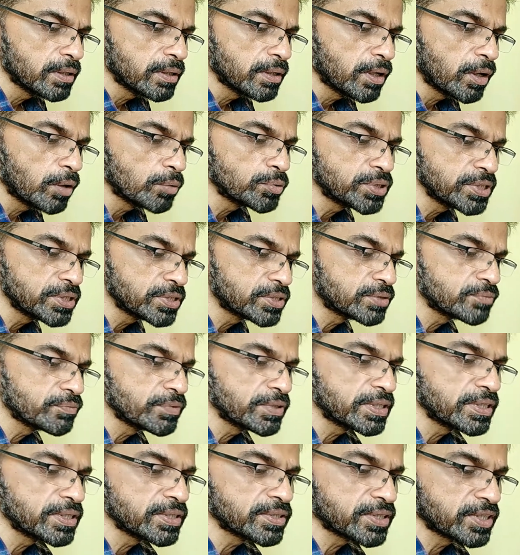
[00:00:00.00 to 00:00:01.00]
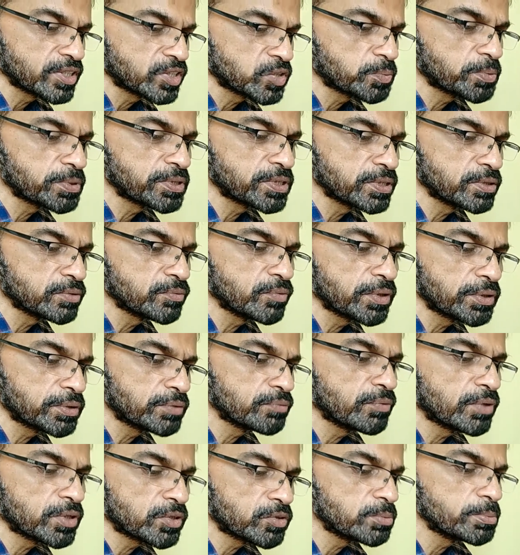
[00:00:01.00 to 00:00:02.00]
how these various expressions, what
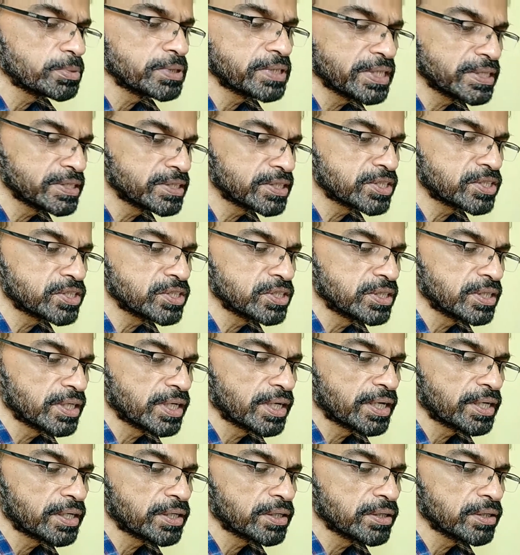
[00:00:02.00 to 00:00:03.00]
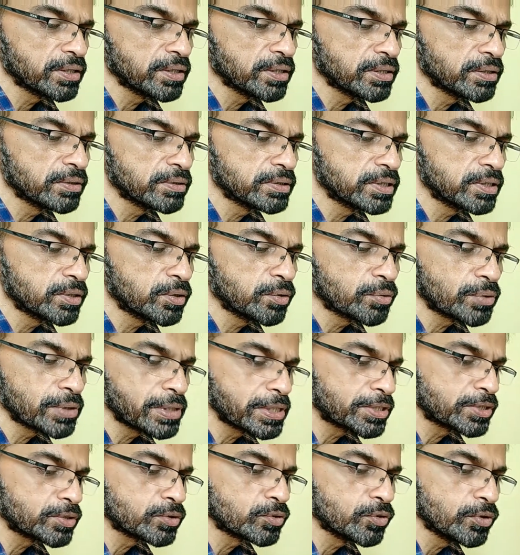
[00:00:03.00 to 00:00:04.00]
will be the energy and the
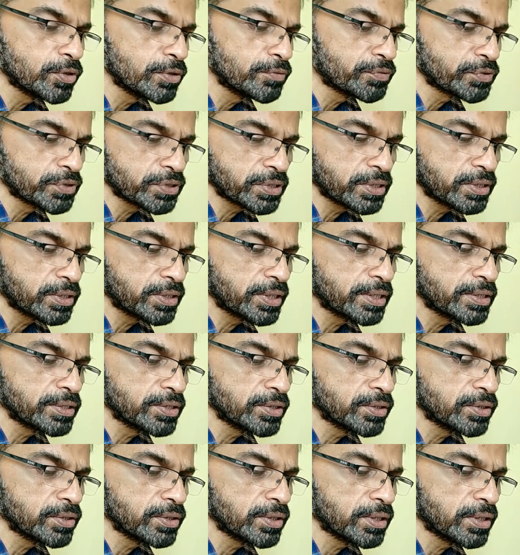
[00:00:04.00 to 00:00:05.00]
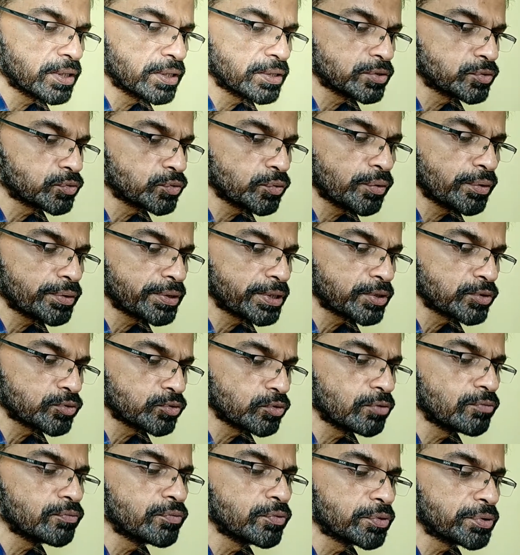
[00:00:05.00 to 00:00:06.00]
correlation coefficient and so on and
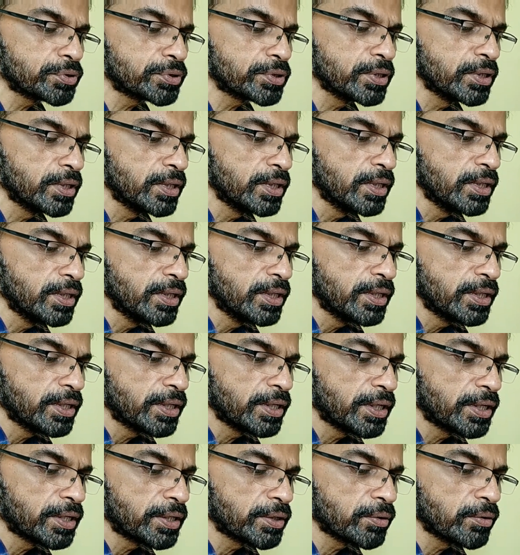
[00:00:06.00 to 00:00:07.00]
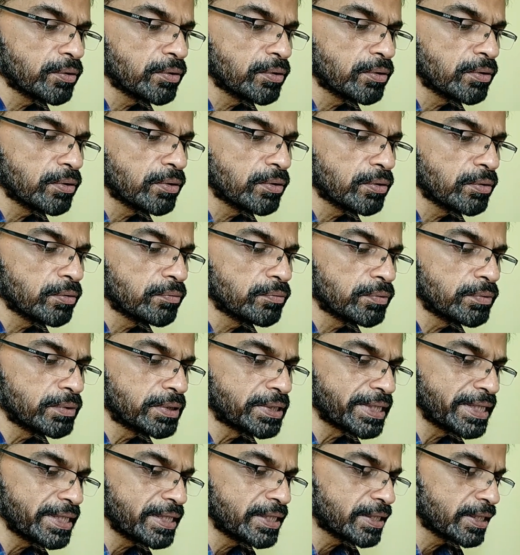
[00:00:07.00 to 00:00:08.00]
so forth. And we will
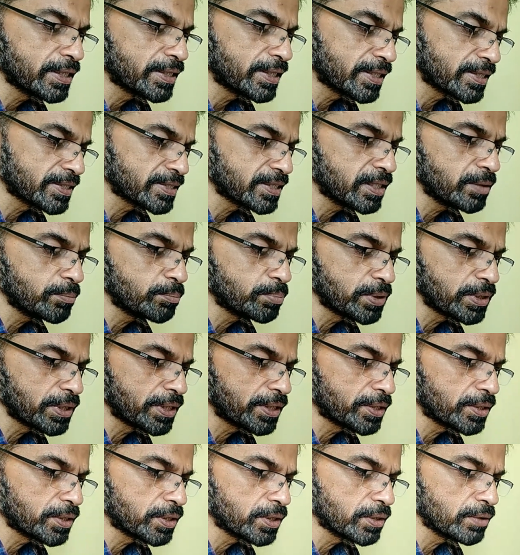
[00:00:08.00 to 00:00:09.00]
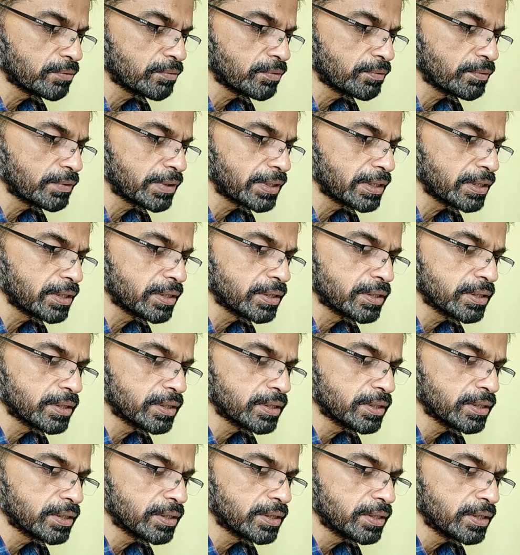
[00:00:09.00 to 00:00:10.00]
take an example, and we will
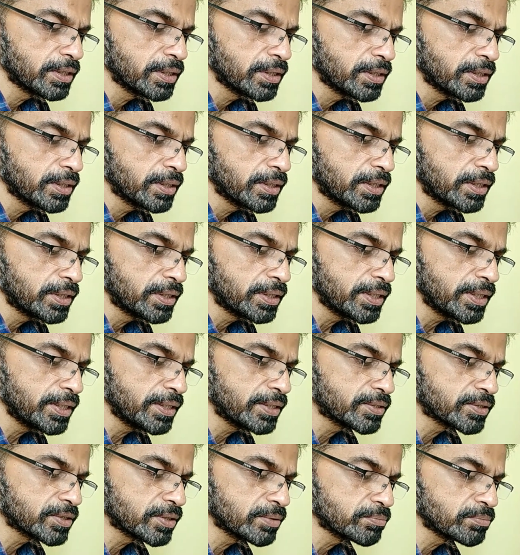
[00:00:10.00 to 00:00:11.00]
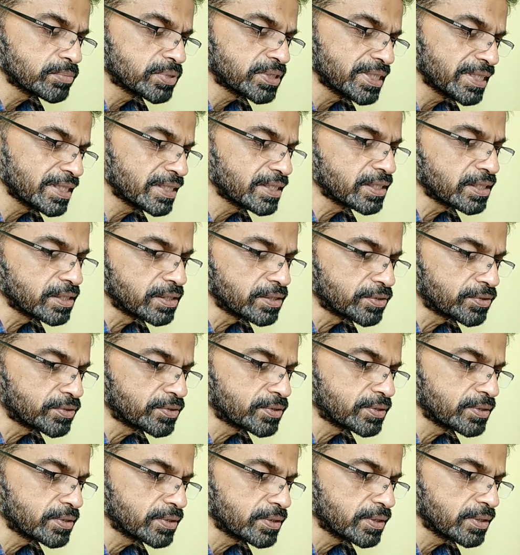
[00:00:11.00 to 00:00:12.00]
take some
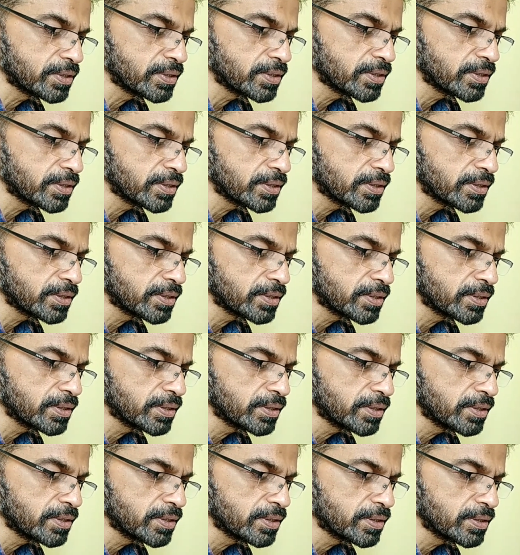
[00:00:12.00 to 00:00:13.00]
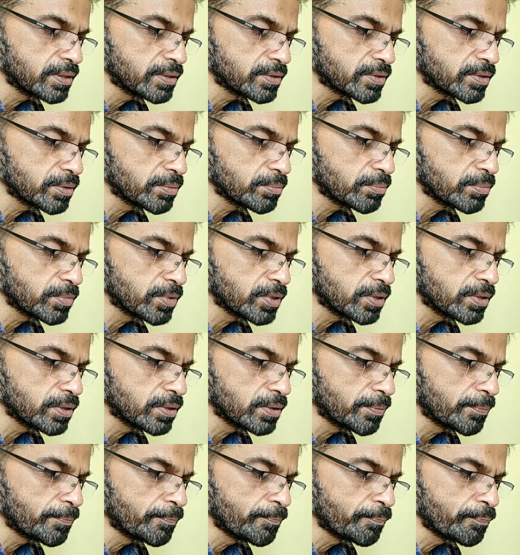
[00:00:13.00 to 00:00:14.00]
signals
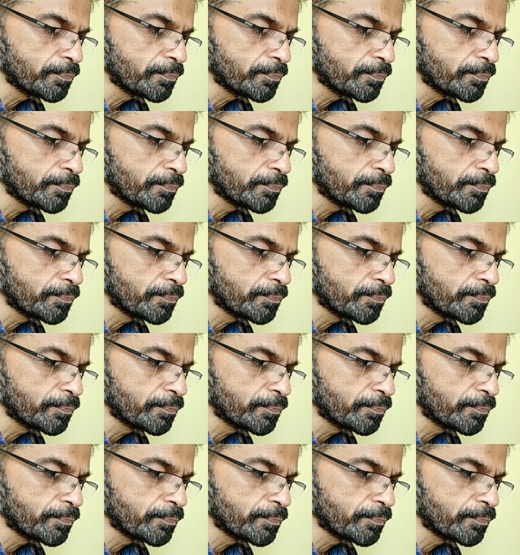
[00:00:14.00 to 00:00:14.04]
S1